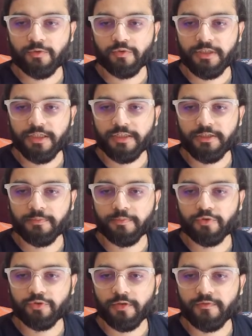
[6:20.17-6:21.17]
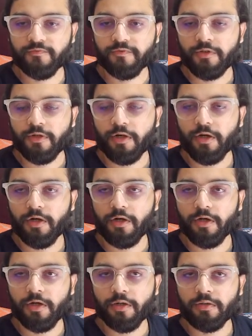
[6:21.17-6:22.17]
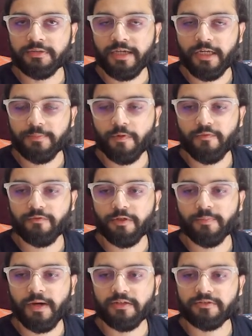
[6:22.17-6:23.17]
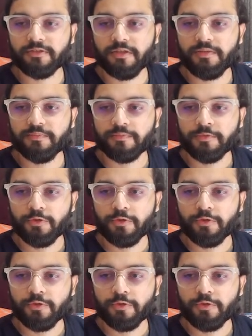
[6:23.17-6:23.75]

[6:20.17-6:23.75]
to take input of type of the parcel.